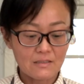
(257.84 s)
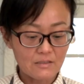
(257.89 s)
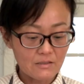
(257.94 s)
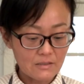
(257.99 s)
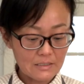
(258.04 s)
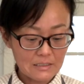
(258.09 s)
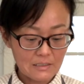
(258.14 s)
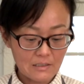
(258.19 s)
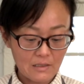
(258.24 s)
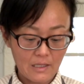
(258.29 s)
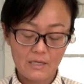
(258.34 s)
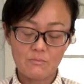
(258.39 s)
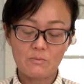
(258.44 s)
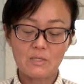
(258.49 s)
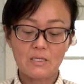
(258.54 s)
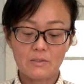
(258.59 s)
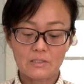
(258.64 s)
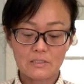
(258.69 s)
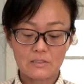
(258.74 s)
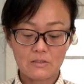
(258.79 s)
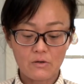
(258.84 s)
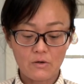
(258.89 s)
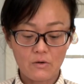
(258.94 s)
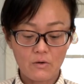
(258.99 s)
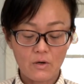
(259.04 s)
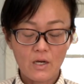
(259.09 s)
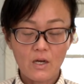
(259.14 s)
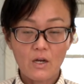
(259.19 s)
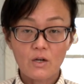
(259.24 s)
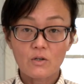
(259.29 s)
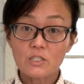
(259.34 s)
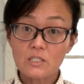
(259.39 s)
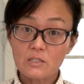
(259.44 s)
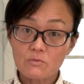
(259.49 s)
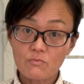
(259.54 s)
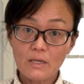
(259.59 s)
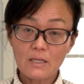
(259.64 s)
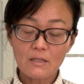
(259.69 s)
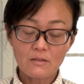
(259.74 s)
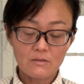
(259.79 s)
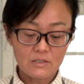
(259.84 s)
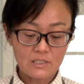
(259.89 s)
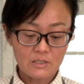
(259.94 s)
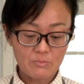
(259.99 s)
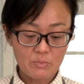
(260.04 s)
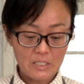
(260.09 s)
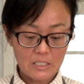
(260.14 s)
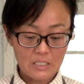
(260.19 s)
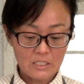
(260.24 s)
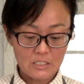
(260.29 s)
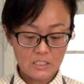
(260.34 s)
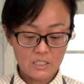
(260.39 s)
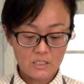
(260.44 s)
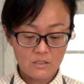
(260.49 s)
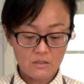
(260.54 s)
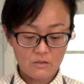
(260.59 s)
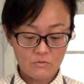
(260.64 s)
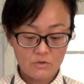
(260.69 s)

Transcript: a little slimy. So just regular spinach,